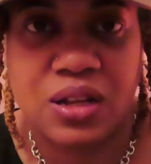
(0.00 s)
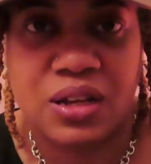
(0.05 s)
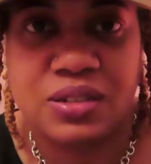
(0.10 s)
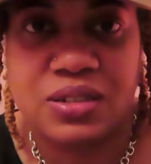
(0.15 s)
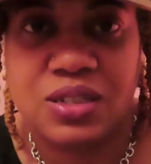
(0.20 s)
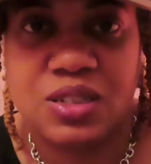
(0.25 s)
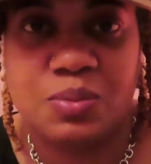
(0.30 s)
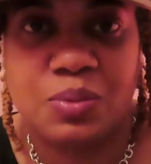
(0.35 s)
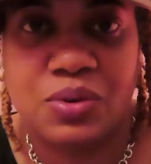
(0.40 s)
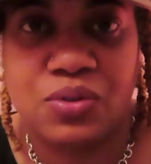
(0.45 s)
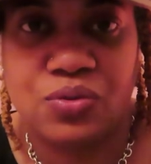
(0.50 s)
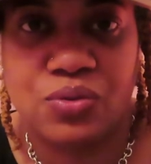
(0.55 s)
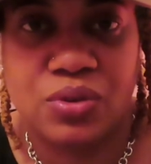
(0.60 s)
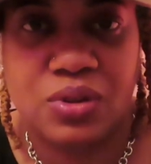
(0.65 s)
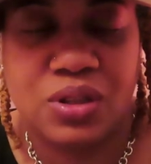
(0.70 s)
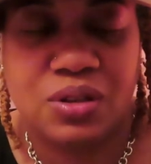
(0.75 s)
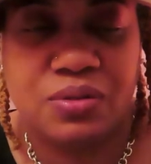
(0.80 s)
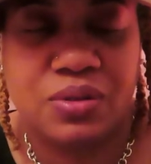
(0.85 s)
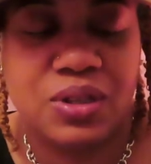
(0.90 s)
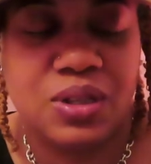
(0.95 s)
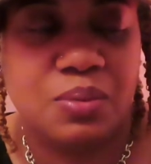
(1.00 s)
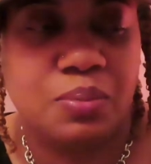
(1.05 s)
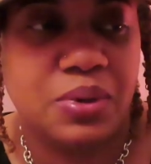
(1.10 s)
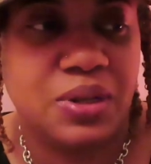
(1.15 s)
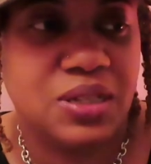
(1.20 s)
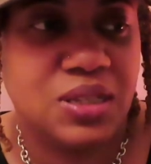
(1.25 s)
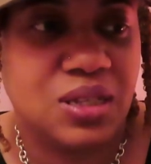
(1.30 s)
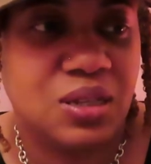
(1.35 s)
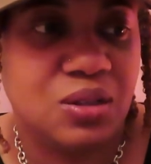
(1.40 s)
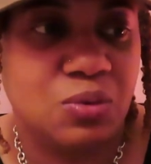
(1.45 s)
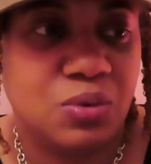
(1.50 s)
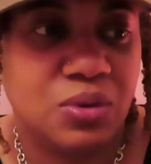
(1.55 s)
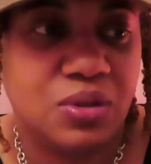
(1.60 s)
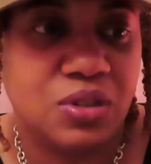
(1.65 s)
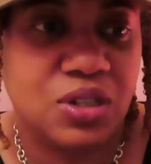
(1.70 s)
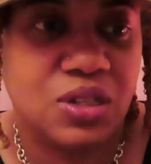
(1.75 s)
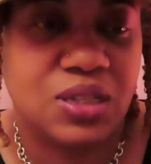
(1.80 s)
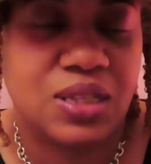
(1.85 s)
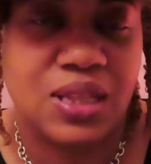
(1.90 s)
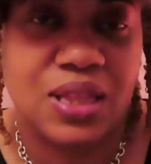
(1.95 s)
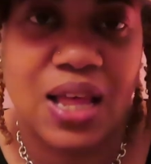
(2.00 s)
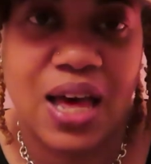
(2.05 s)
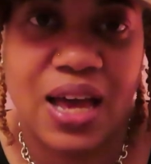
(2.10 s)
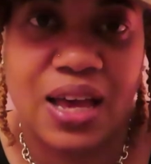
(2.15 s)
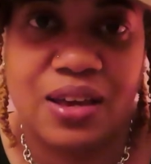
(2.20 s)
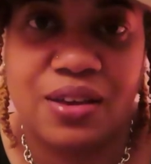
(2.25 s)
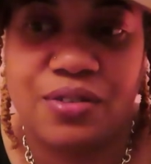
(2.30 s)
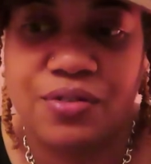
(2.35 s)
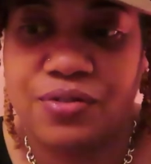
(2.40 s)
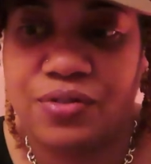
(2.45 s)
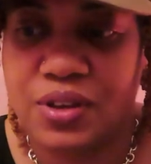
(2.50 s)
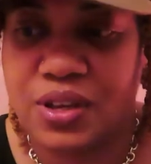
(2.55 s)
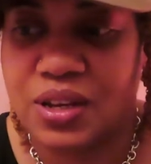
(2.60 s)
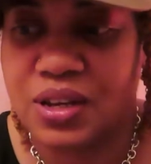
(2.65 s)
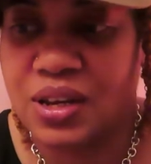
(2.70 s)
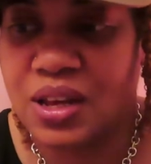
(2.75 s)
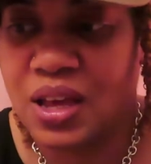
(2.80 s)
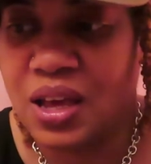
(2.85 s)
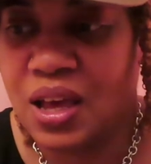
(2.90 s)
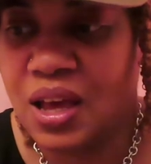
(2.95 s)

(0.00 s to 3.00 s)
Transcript: I've just been really busy with just life and,